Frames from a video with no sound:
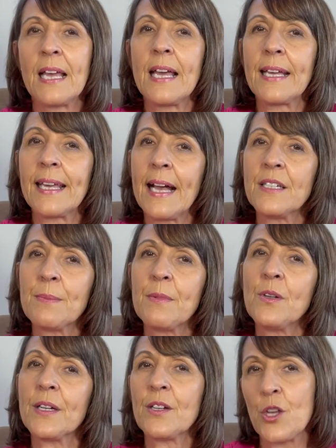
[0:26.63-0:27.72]
Cow's
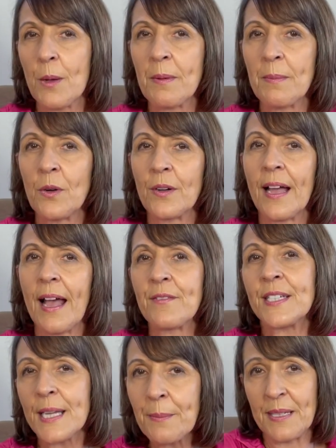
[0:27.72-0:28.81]
milk and human milk have
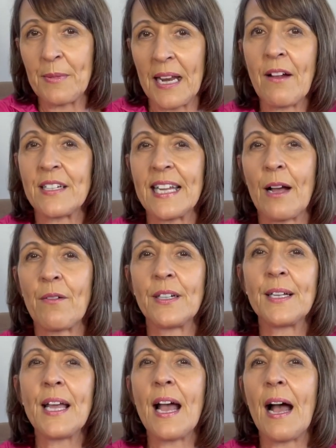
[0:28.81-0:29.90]
some similarities, however,
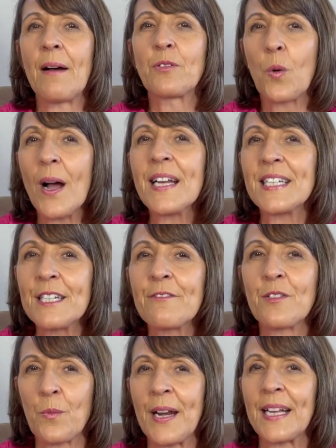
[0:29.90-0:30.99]
are quite
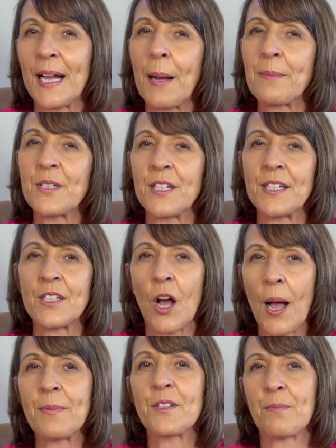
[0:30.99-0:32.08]
different when it comes to the
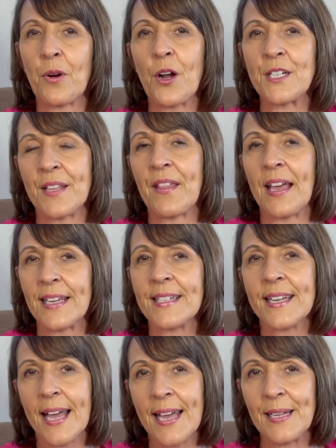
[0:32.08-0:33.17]
types of protein they
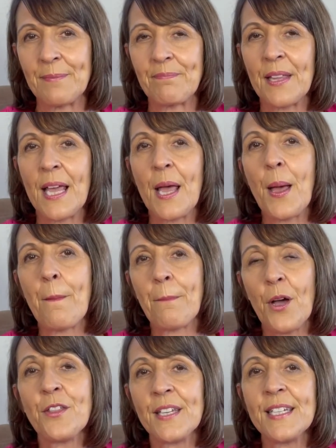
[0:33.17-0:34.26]
contain.
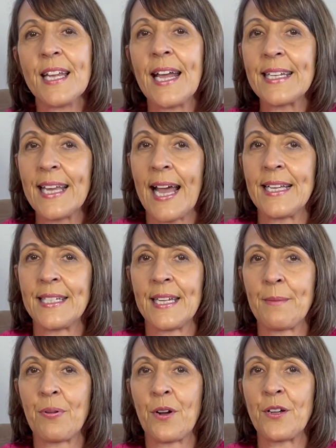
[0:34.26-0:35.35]
Both contain
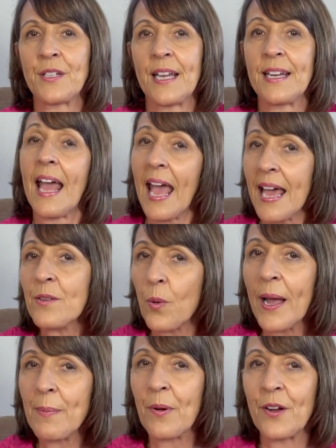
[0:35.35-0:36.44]
casein protein and
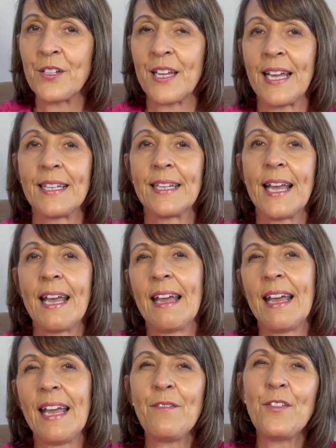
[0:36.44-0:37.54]
whey protein.
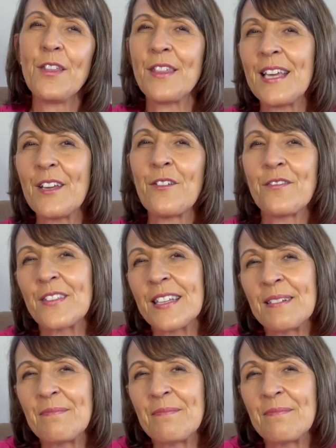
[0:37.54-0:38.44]
If you think of the